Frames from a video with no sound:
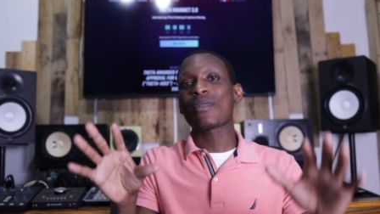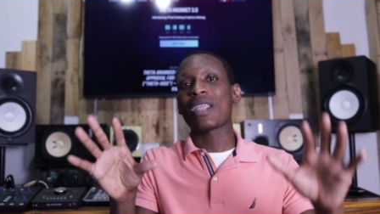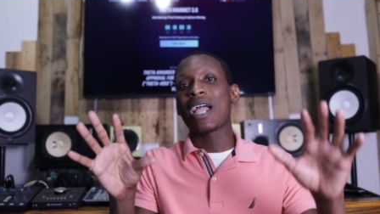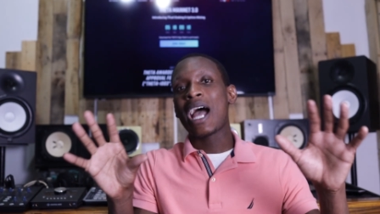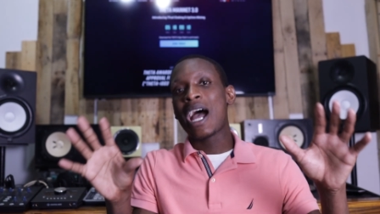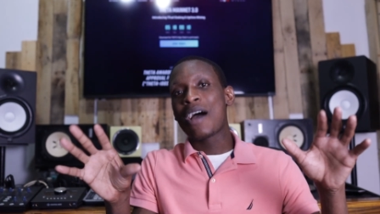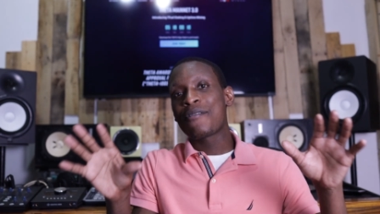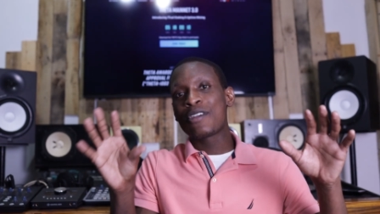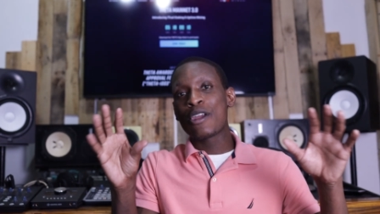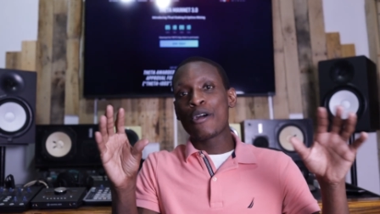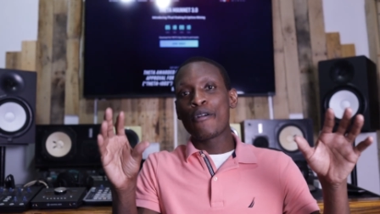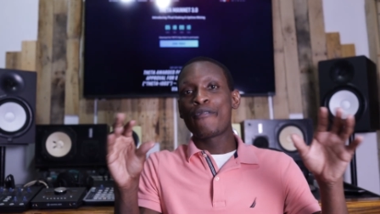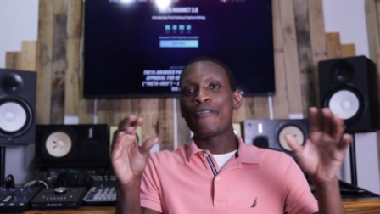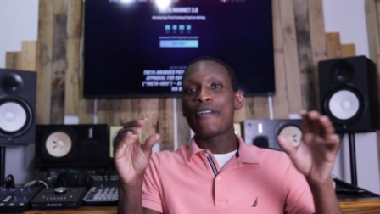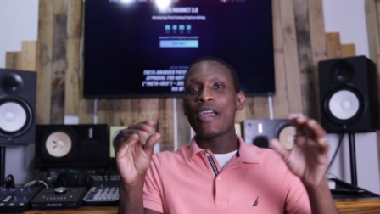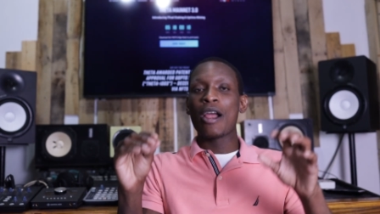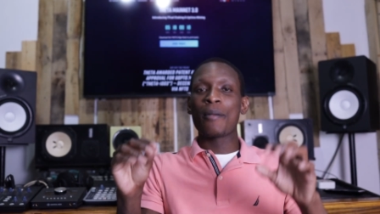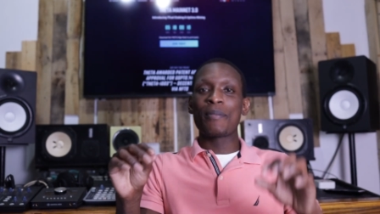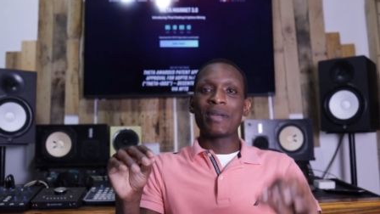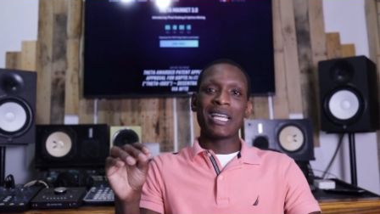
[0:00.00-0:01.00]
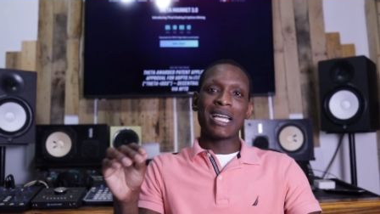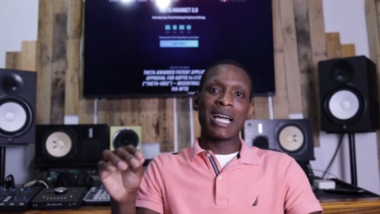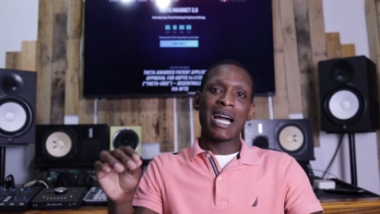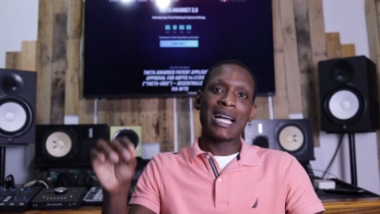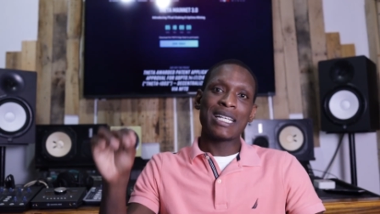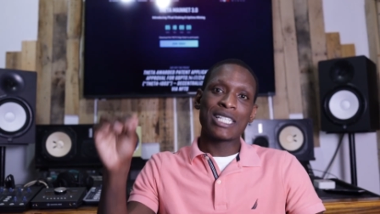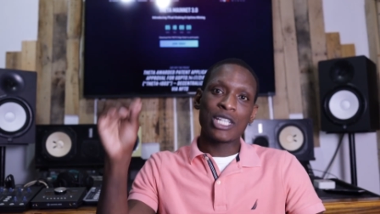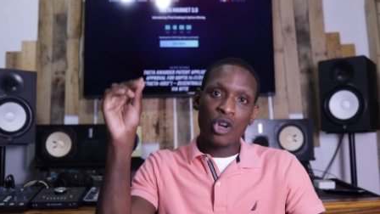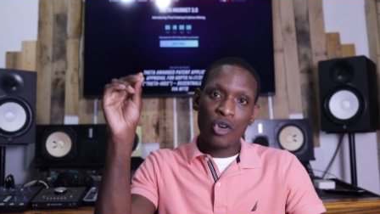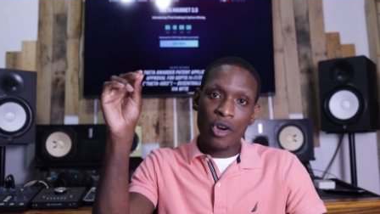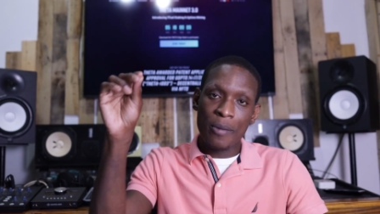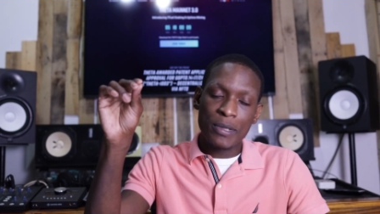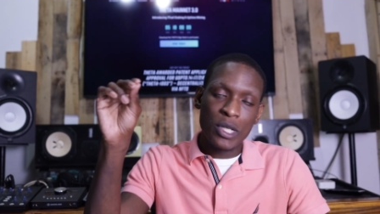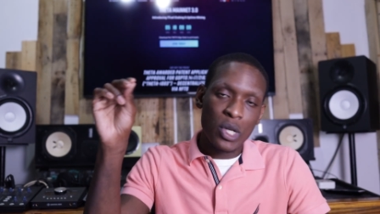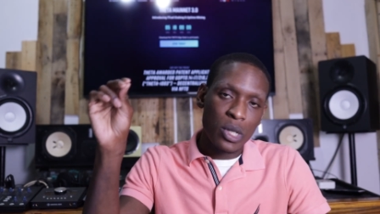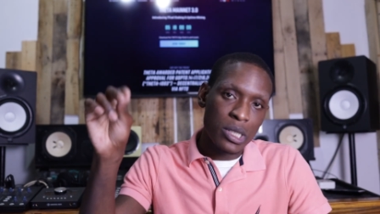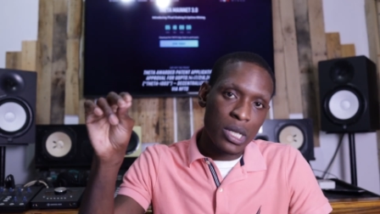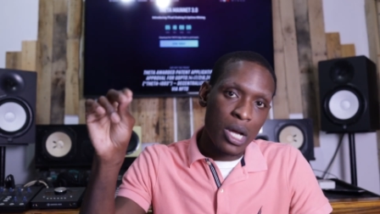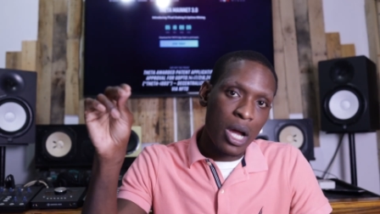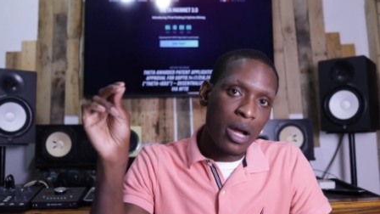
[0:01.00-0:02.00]
have no fear because
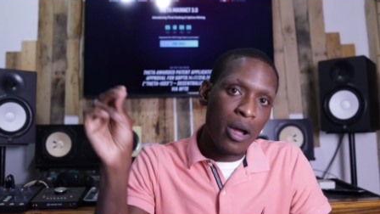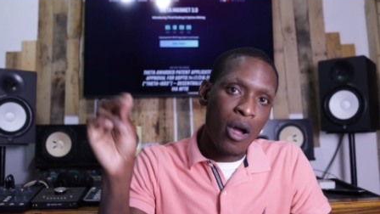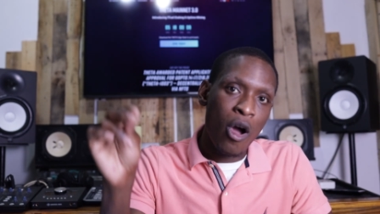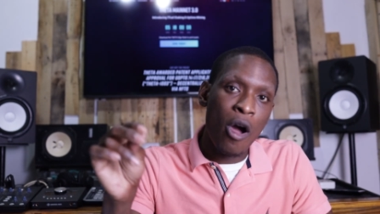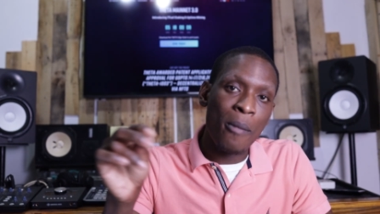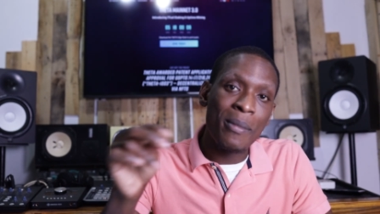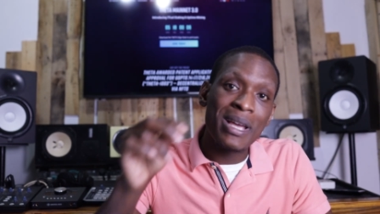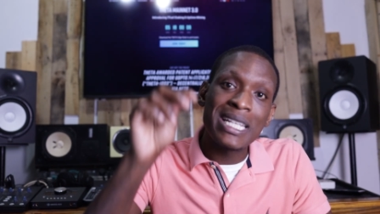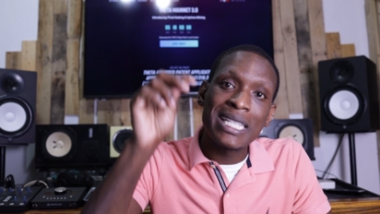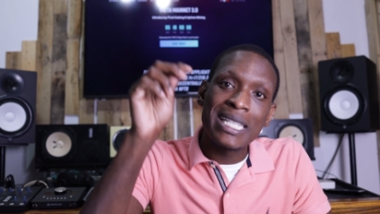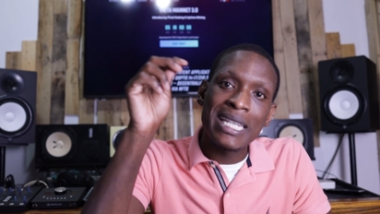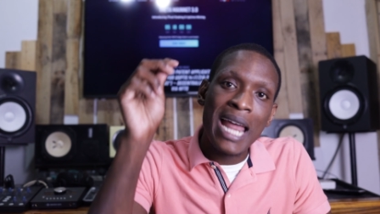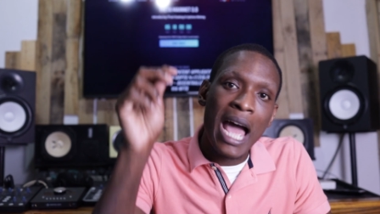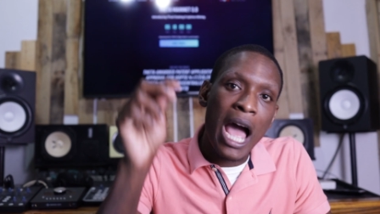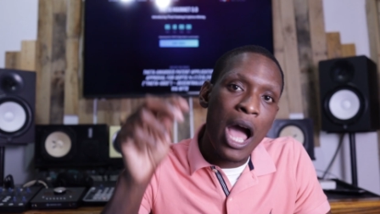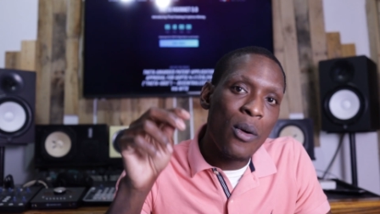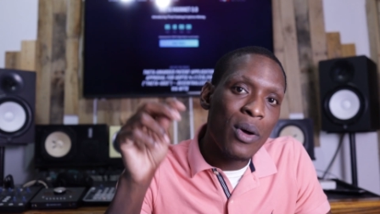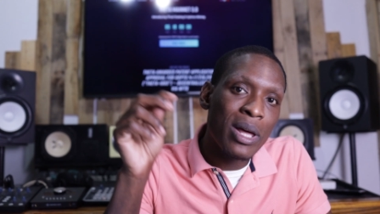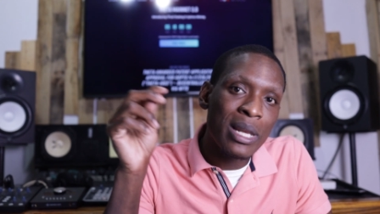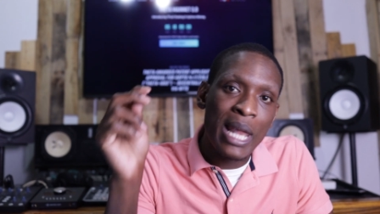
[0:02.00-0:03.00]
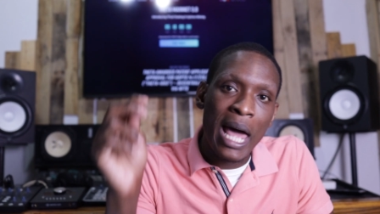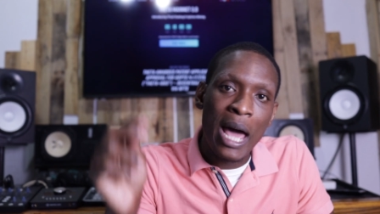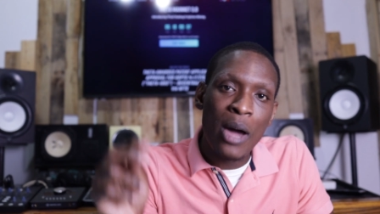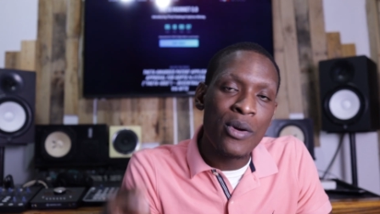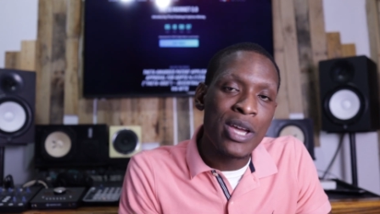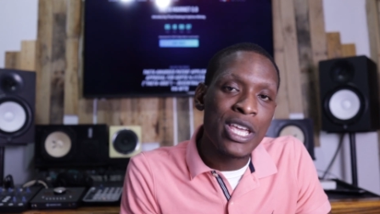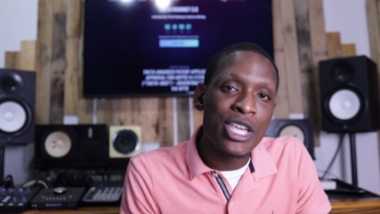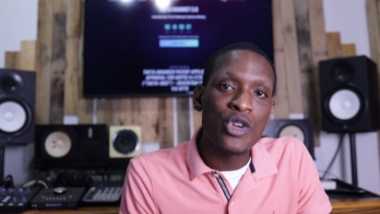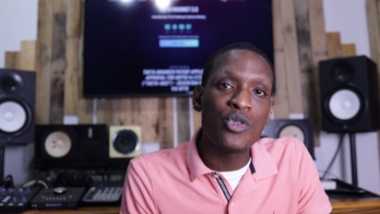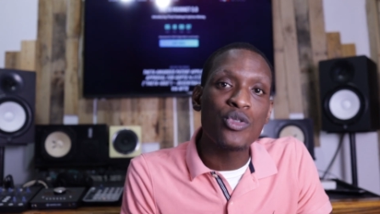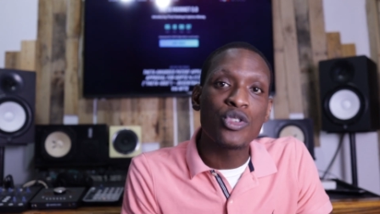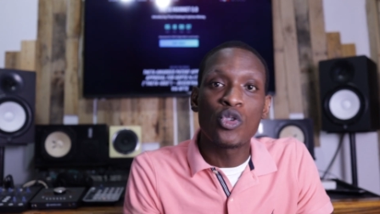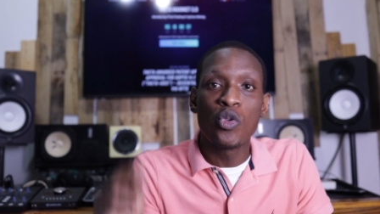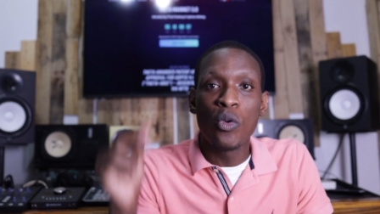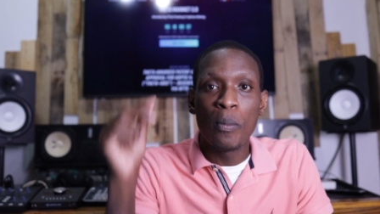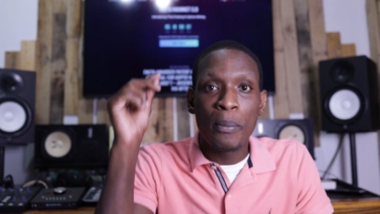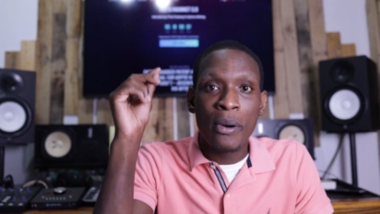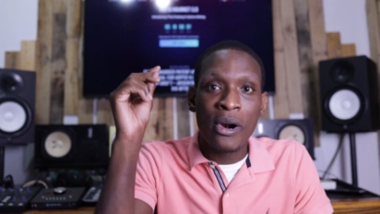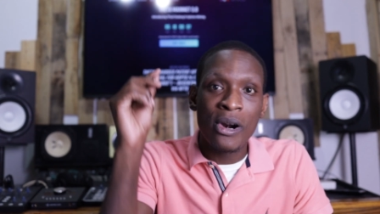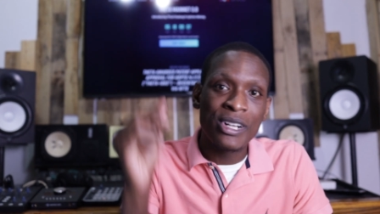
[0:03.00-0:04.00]
Crypto.com is now allowing you
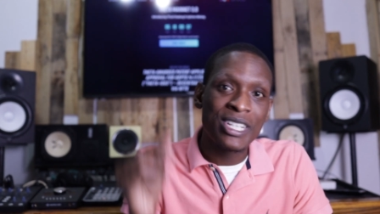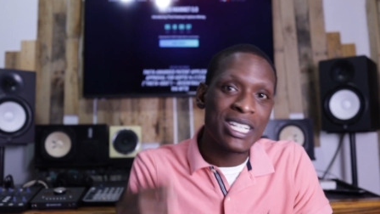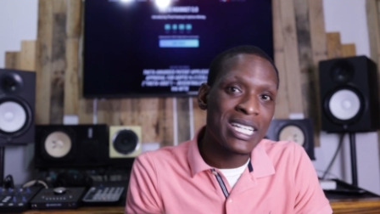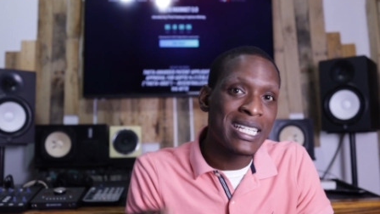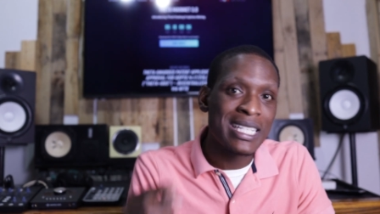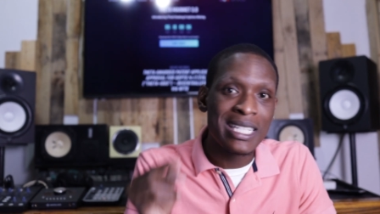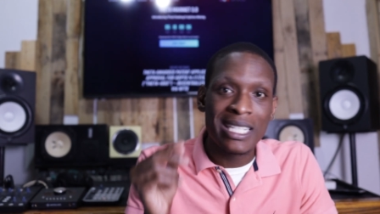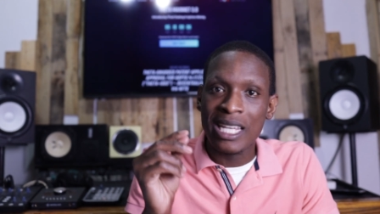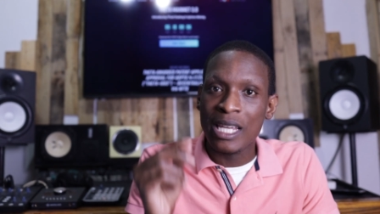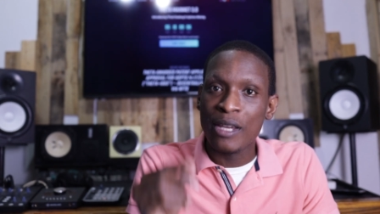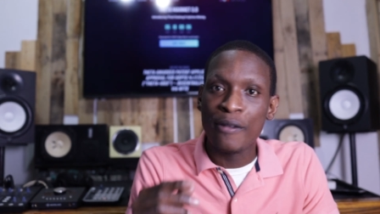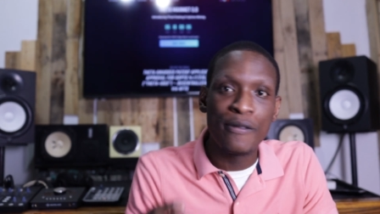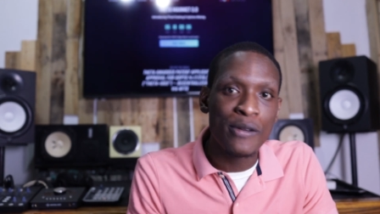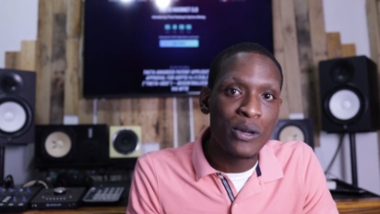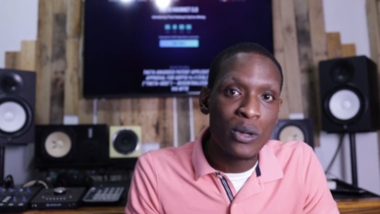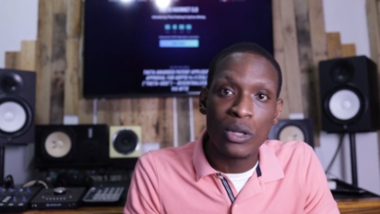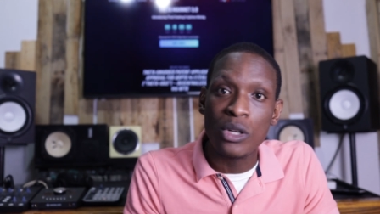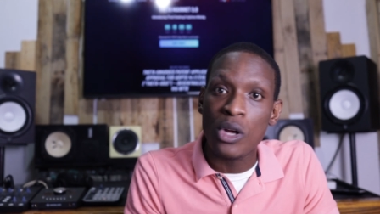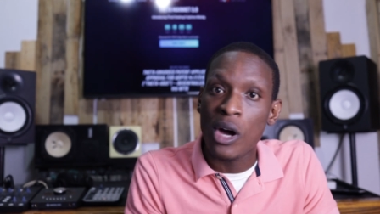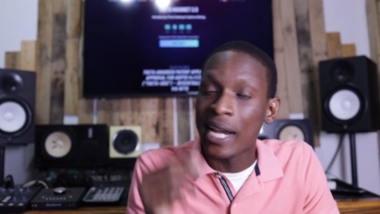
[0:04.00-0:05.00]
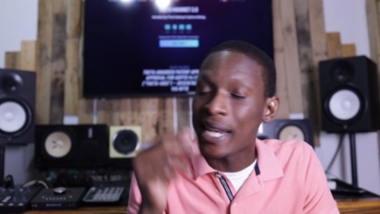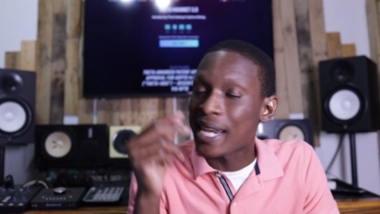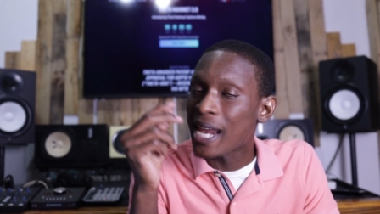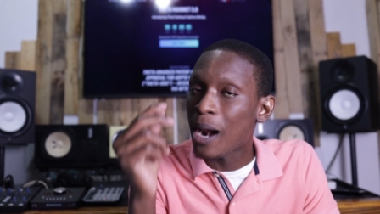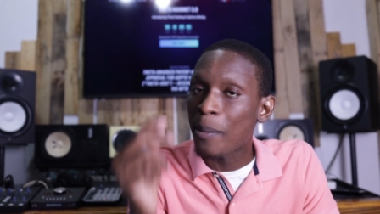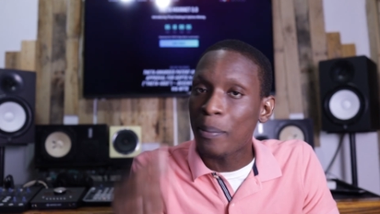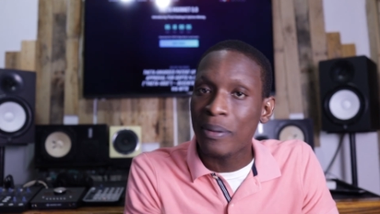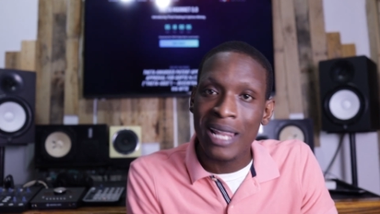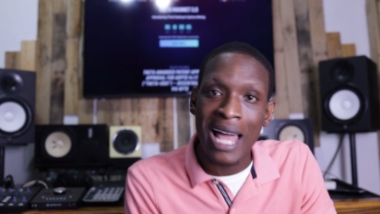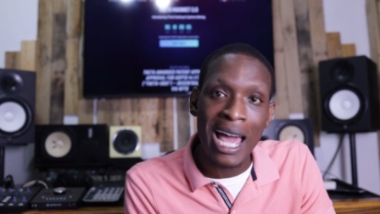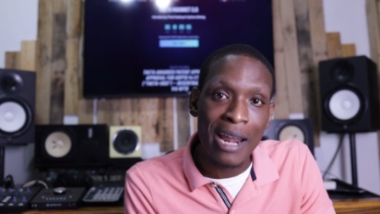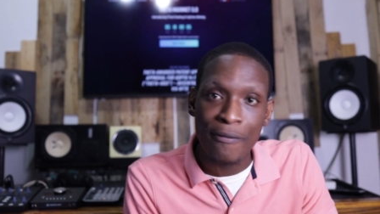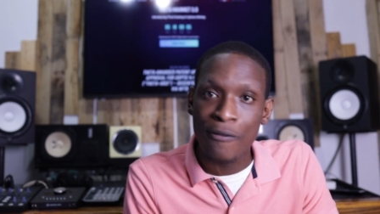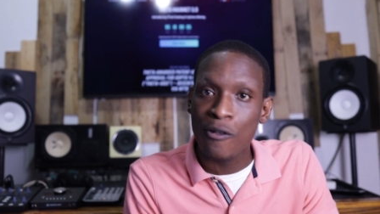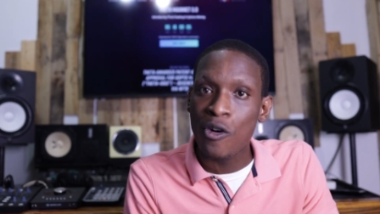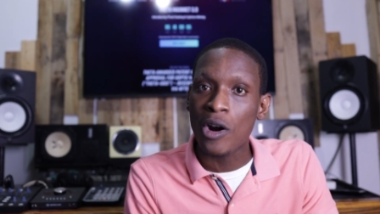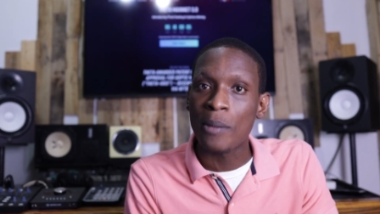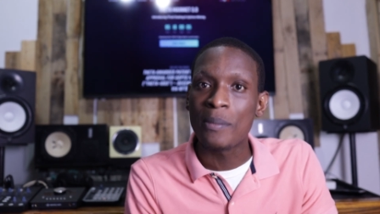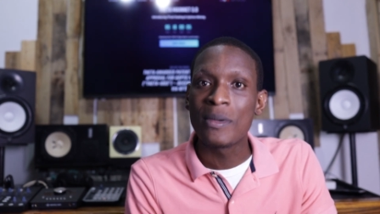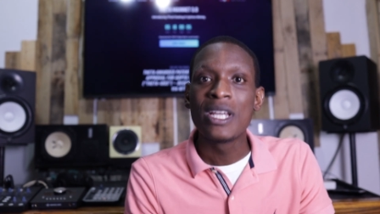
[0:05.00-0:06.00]
to purchase T-Fuel on their
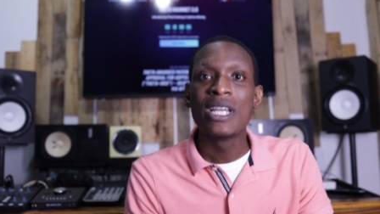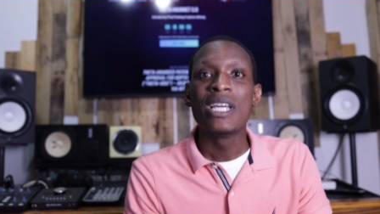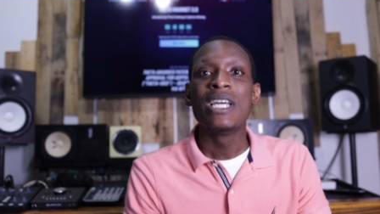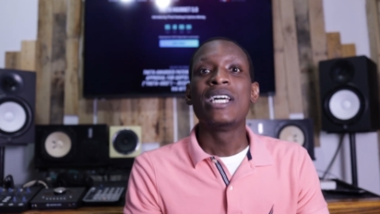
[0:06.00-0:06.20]
platform.